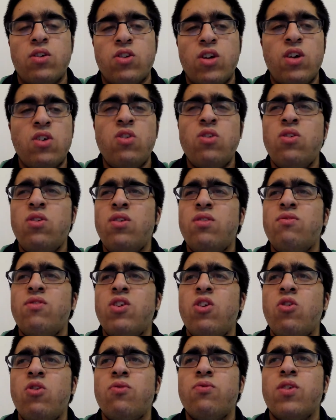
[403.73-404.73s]
I don't even
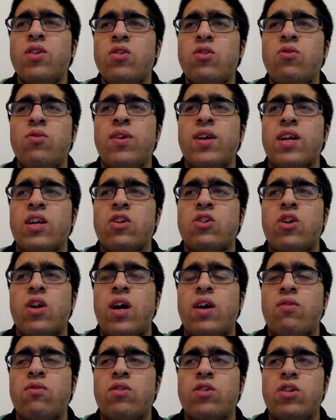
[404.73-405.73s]
know if they do English
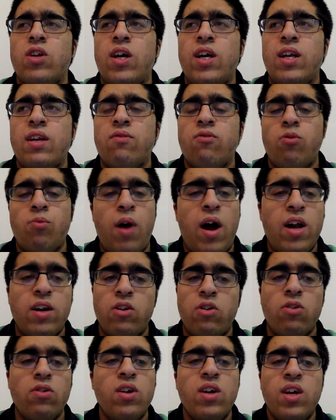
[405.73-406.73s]
language at A-level, but I don't
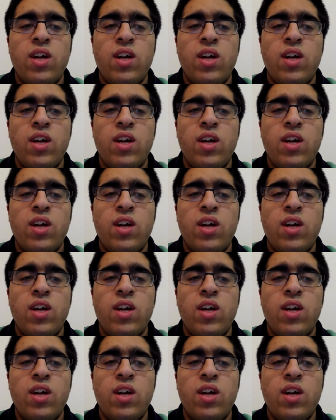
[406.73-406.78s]
know.